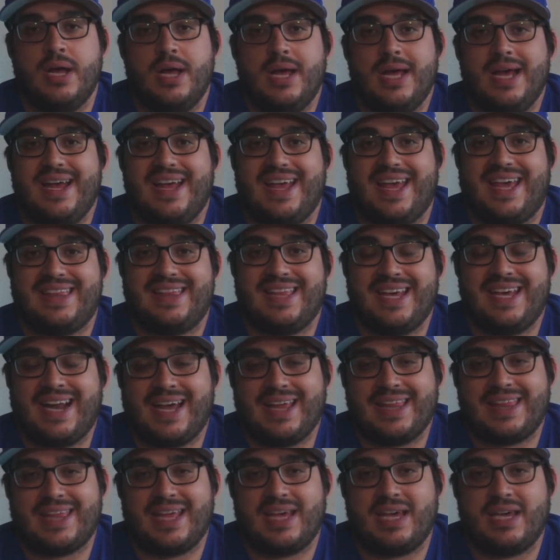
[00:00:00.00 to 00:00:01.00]
And then I
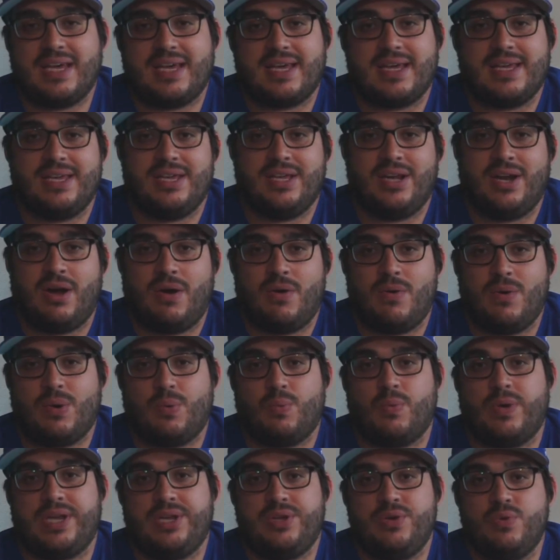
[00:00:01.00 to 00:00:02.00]
think,
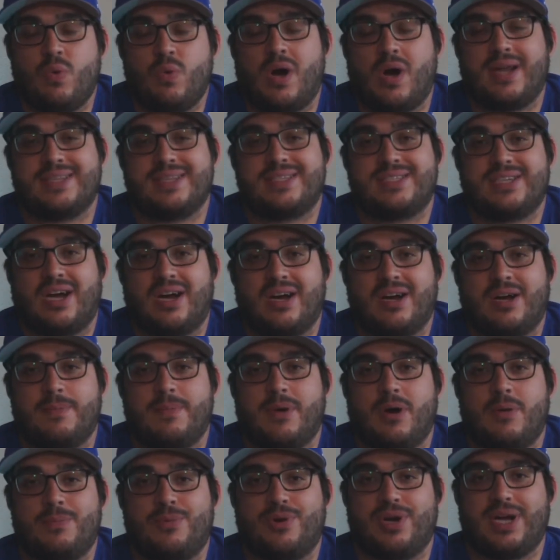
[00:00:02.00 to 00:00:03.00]
when you want to talk
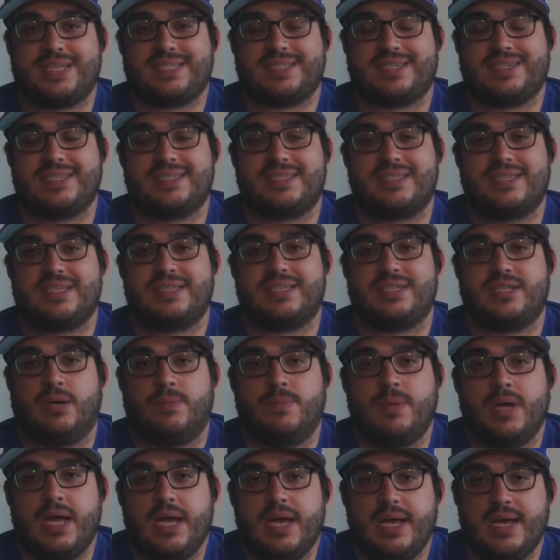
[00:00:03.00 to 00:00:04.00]
about Maresca's system,
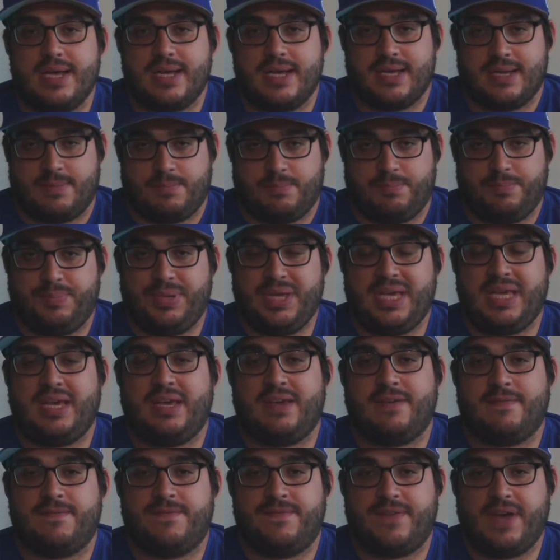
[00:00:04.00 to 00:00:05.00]

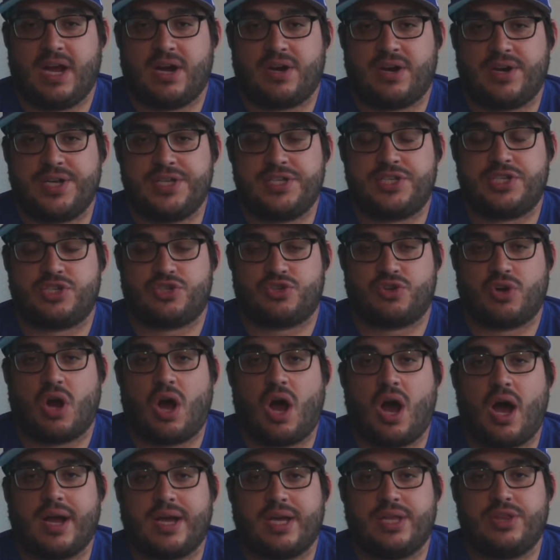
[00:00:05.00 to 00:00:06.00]
being very
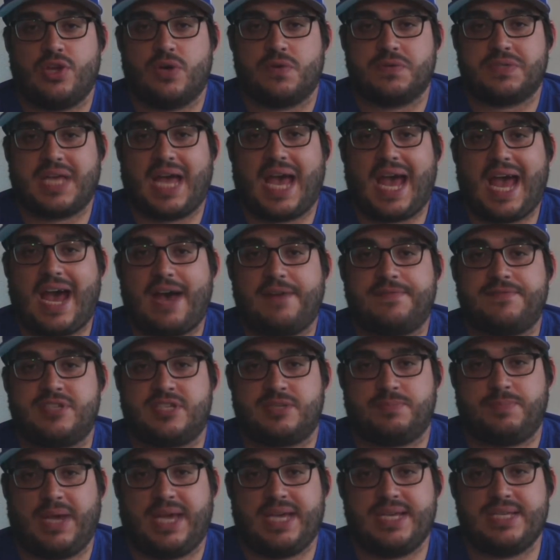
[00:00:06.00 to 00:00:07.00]
strong in those half
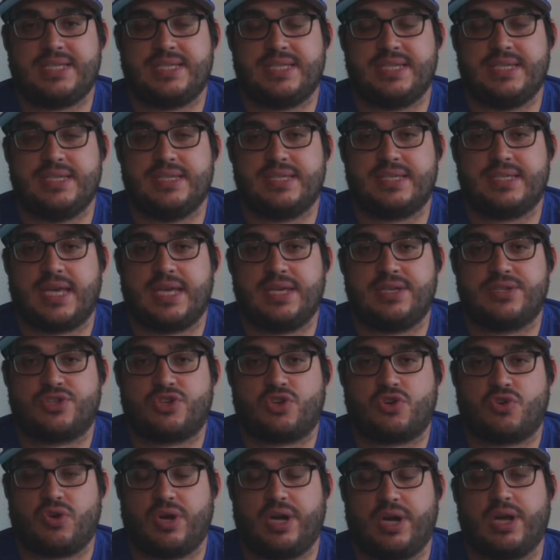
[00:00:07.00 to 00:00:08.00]
spaces is
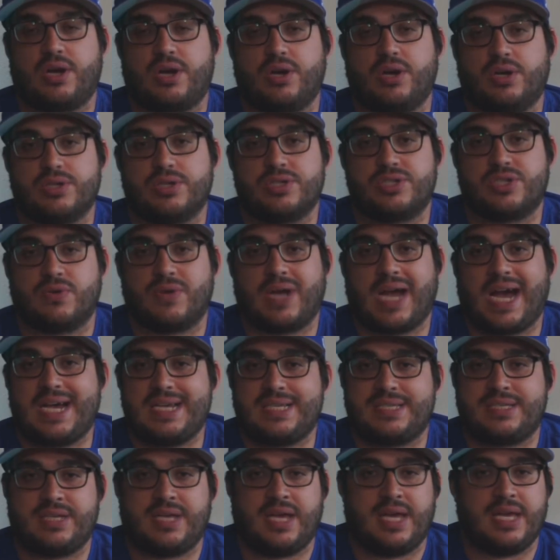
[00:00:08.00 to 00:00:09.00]
critical. So
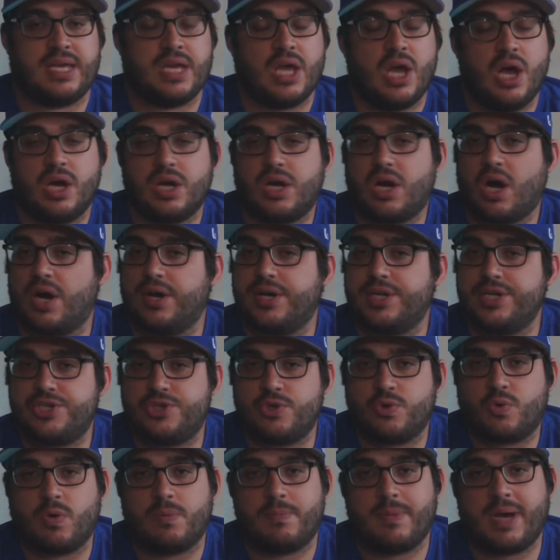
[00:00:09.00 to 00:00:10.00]
guys like Carney
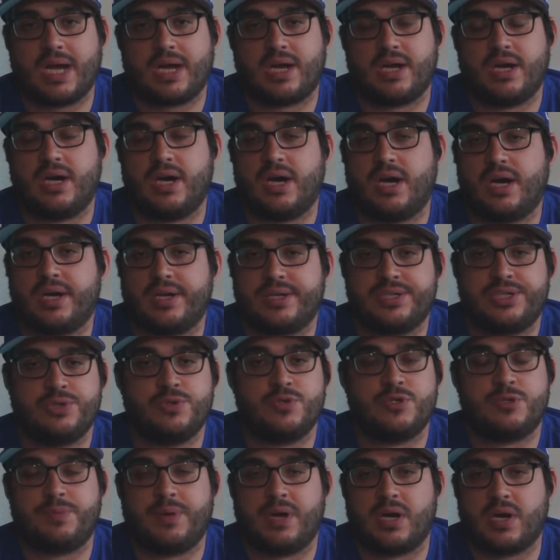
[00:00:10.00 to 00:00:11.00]
Chukwuemeka,
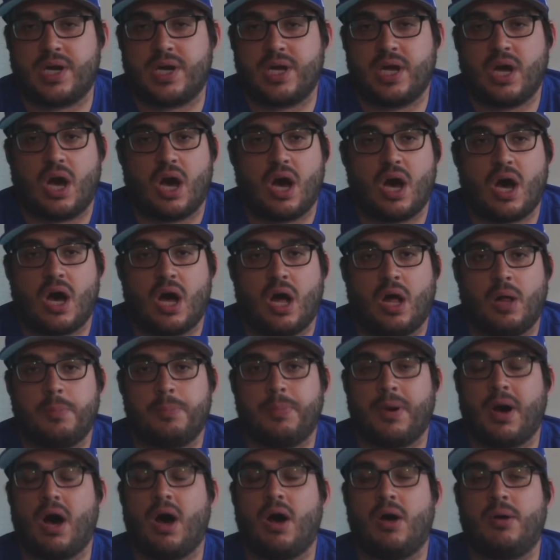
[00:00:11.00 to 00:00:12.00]
Dewsbury Hall,
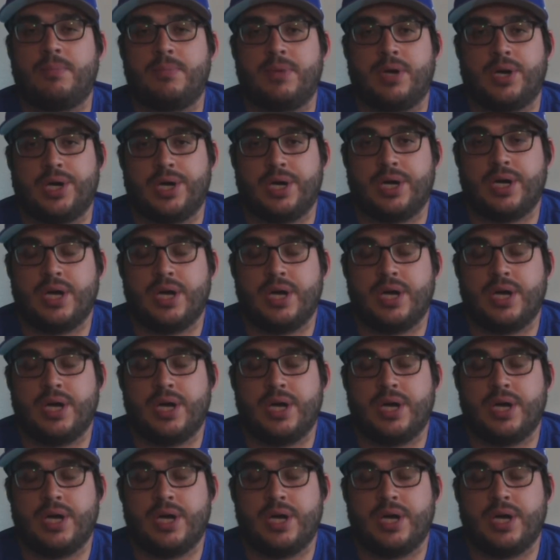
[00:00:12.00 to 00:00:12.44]
Palmer,